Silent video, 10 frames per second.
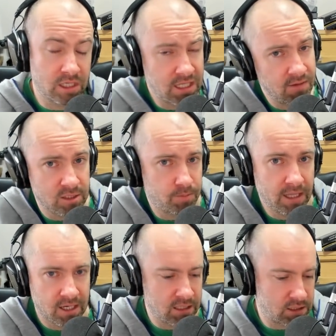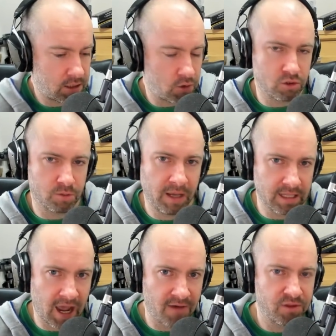I could even split the risk and, you know,
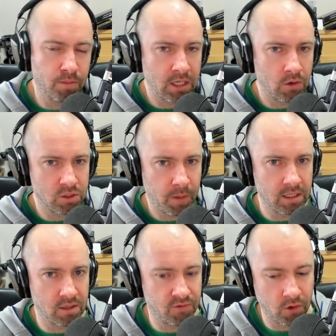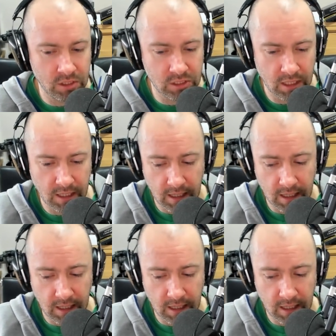spend half the money on speculative coins.